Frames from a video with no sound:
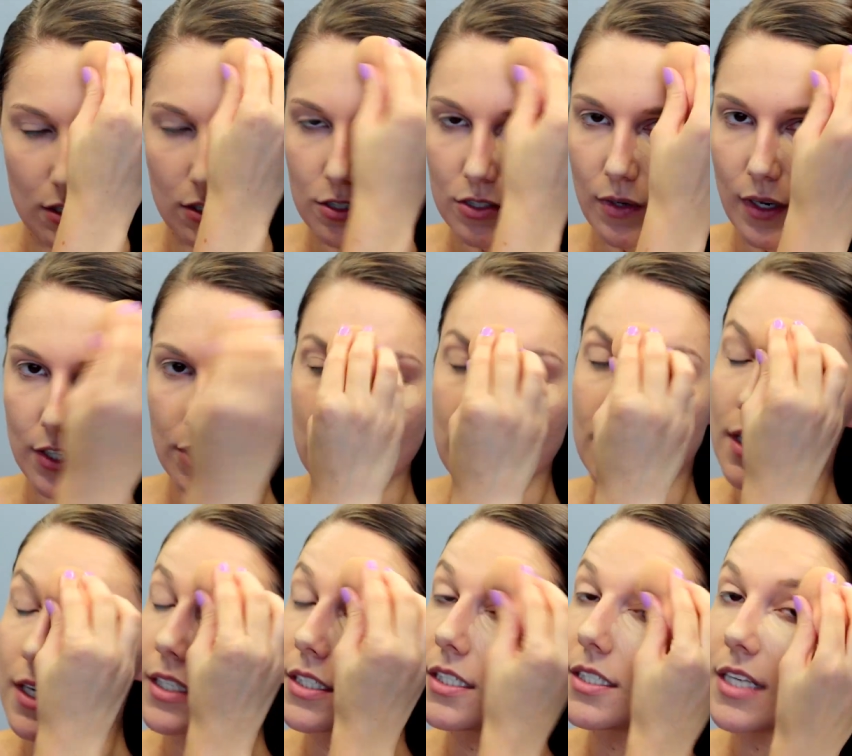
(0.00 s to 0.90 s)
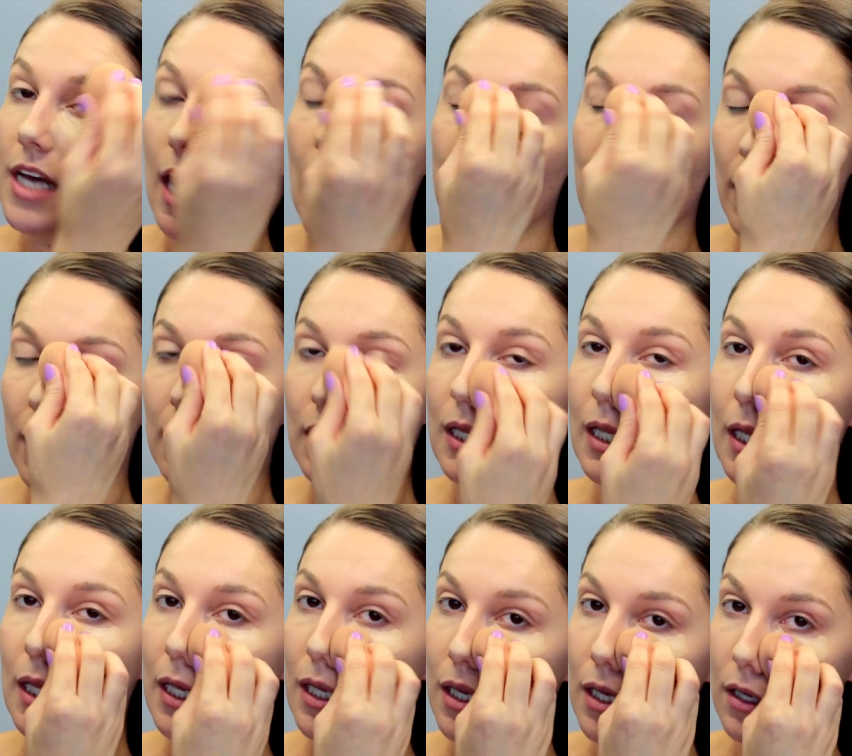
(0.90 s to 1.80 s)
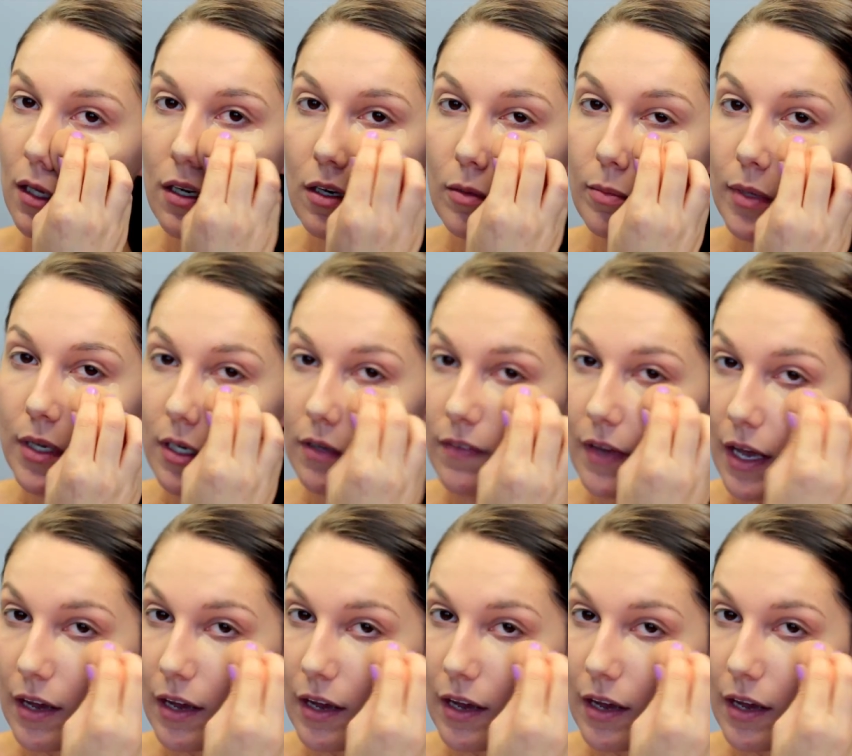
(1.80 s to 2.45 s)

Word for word: So I just like to dab a little bit of